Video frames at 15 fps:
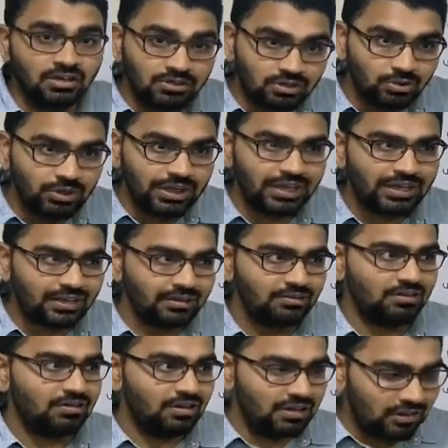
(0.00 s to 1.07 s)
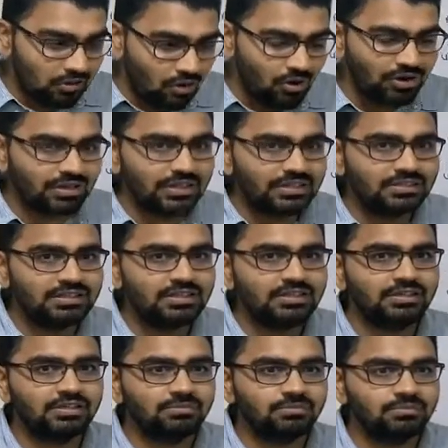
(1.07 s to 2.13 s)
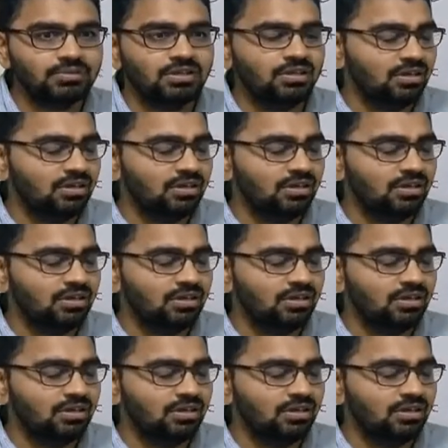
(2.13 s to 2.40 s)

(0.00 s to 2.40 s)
Today on Ethereum,